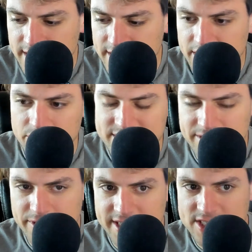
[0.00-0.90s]
you know,
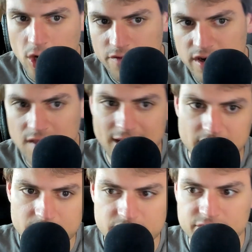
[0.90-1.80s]
with its overclock
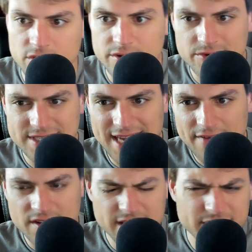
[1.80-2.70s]
undervolt, was
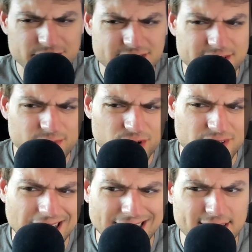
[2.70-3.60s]
definitely using more
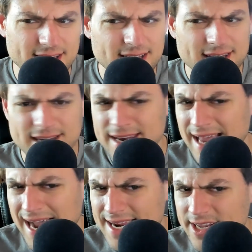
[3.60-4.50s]
like
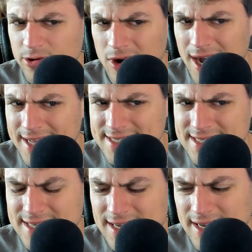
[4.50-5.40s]
ninety
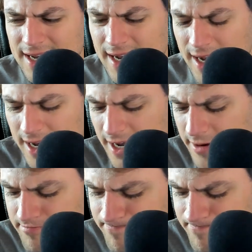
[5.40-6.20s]
watts um,